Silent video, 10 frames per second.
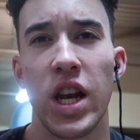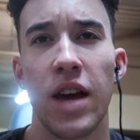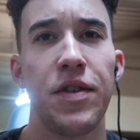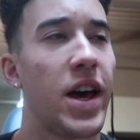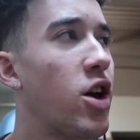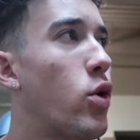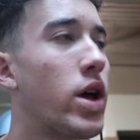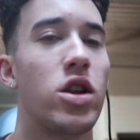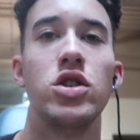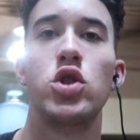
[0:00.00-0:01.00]
gonna give you like a
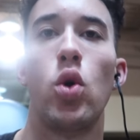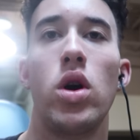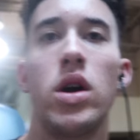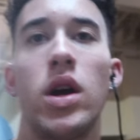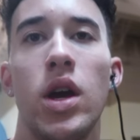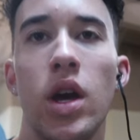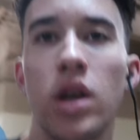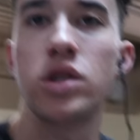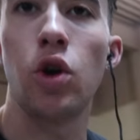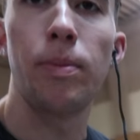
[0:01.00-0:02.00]
quick little tour. So